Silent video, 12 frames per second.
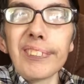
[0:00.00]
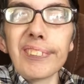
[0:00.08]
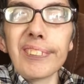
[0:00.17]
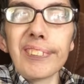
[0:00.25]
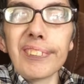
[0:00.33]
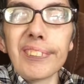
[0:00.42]

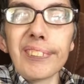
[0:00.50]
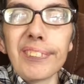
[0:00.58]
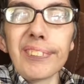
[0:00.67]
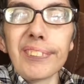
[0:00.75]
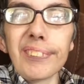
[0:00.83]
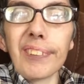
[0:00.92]

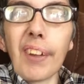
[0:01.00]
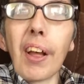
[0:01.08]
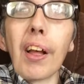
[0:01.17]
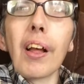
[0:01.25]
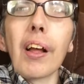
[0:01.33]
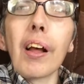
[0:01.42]

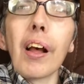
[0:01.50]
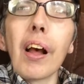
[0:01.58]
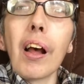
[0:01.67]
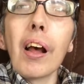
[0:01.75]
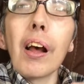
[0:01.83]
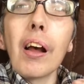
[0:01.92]

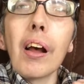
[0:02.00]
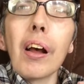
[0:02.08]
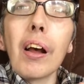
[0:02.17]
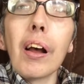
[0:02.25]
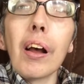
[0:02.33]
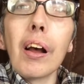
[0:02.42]

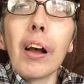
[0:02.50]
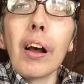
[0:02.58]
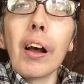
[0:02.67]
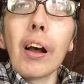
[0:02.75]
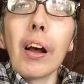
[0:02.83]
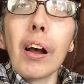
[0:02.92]

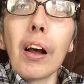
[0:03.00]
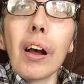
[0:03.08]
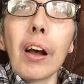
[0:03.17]
(no one is talking)